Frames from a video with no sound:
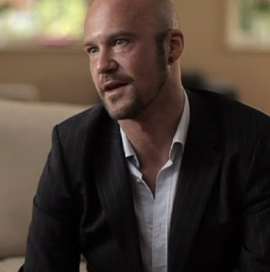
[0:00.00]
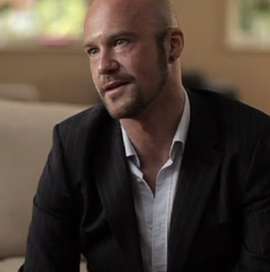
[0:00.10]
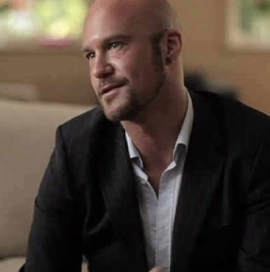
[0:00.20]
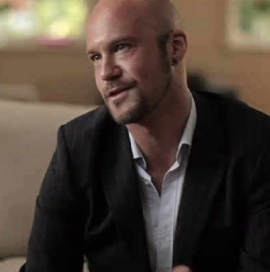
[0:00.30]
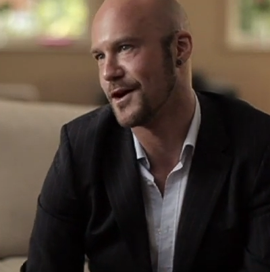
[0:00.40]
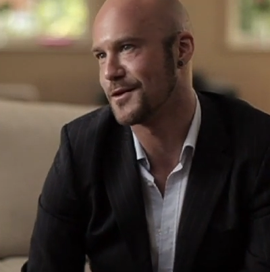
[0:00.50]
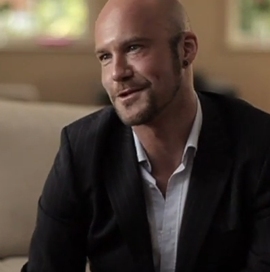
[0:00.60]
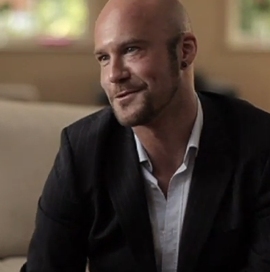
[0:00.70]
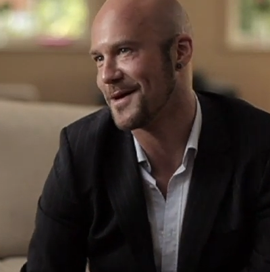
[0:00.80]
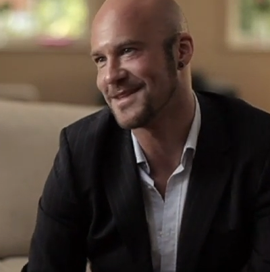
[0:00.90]
And
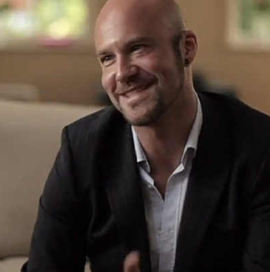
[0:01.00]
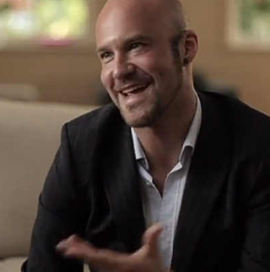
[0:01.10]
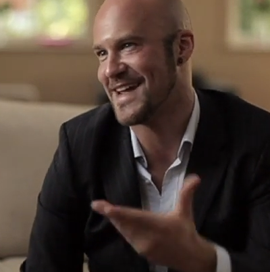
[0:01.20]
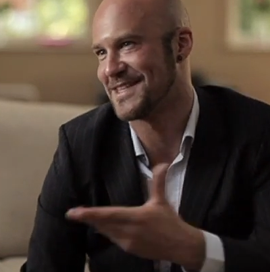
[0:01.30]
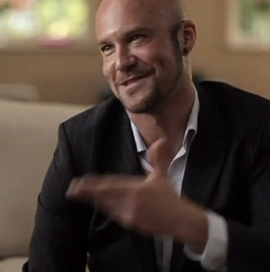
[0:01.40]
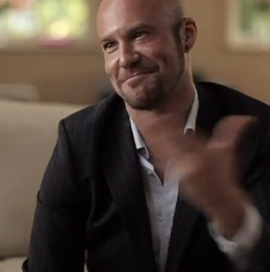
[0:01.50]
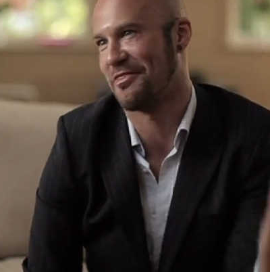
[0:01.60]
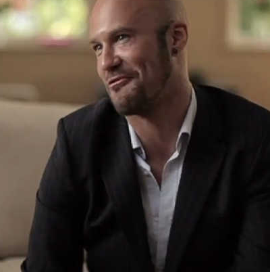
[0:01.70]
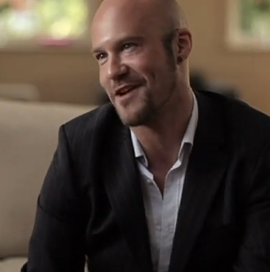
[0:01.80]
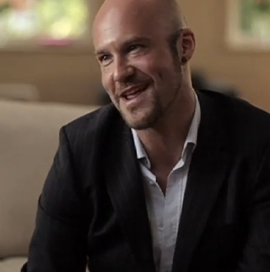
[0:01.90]
just one test
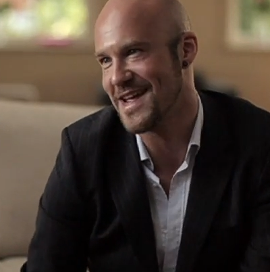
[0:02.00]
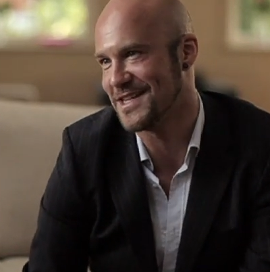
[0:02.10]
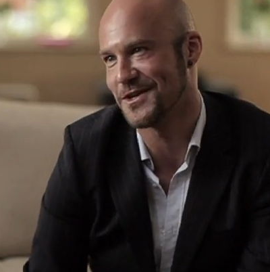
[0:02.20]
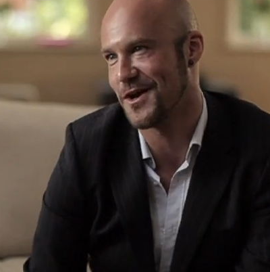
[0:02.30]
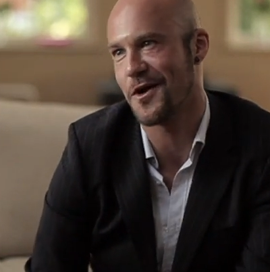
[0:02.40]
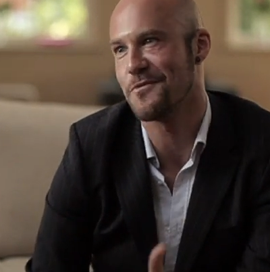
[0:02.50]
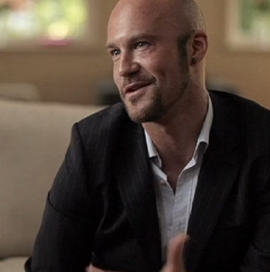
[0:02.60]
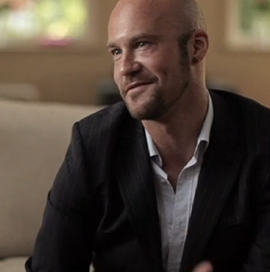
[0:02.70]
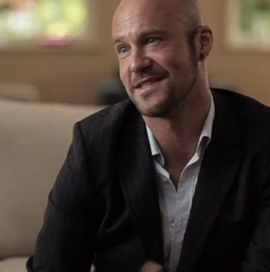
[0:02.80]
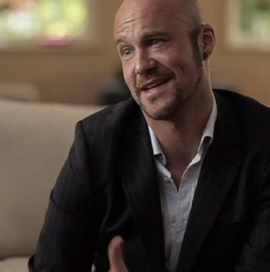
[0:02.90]
3 years ago
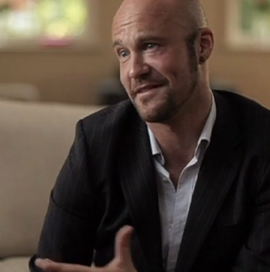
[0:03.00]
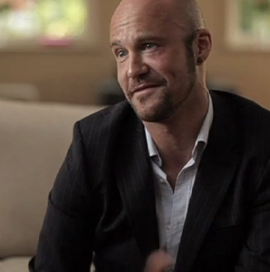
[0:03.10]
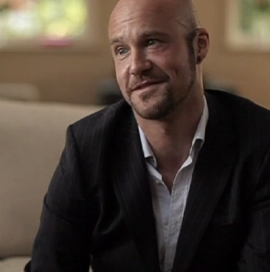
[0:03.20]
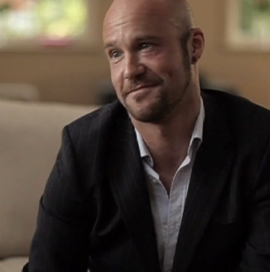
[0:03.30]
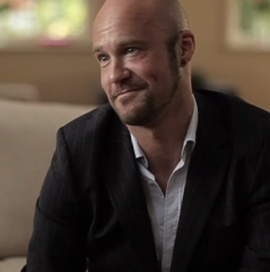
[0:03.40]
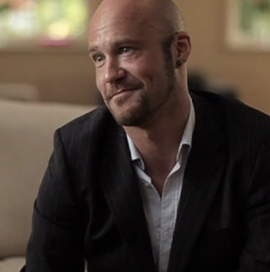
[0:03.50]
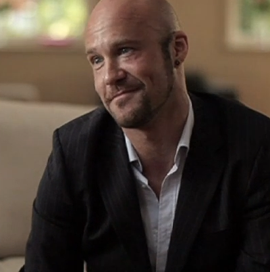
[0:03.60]
would have saved,